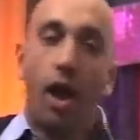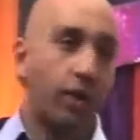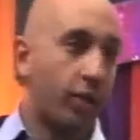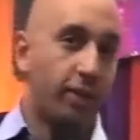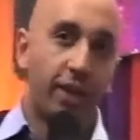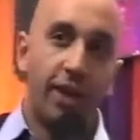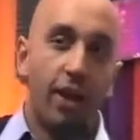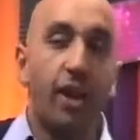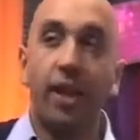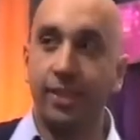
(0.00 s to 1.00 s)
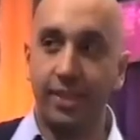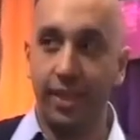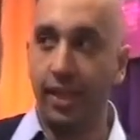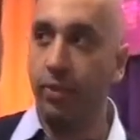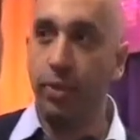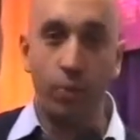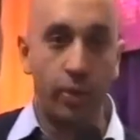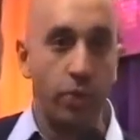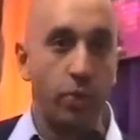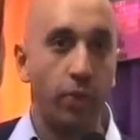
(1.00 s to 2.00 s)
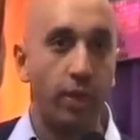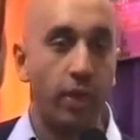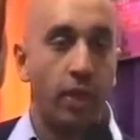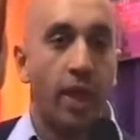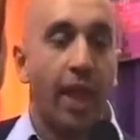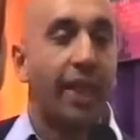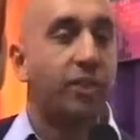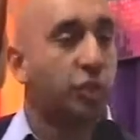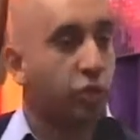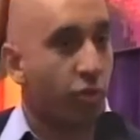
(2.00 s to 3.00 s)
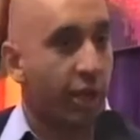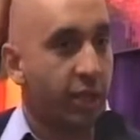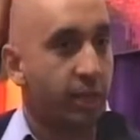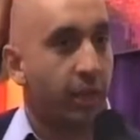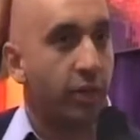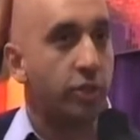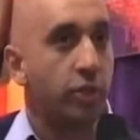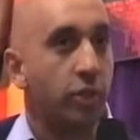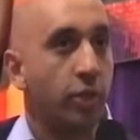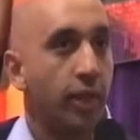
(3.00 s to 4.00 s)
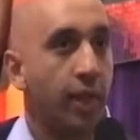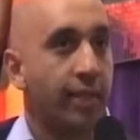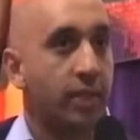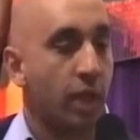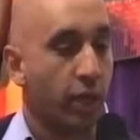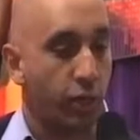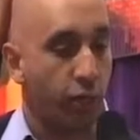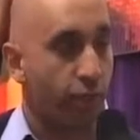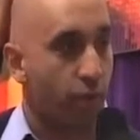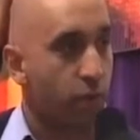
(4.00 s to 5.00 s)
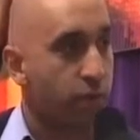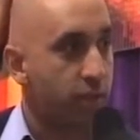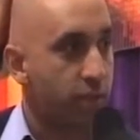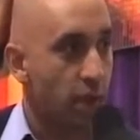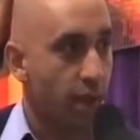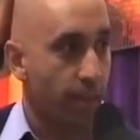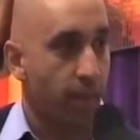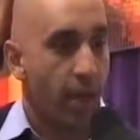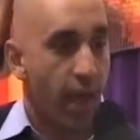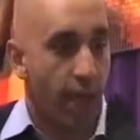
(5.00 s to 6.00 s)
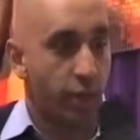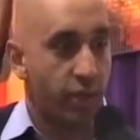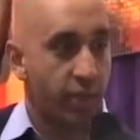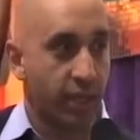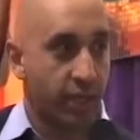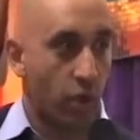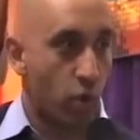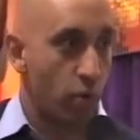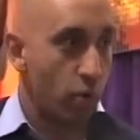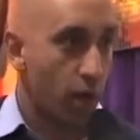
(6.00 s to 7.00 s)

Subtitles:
Oh, God. You know, like I said, when you, it's strange because... It's like you've frozen time, mm-hmm. and you just get to go real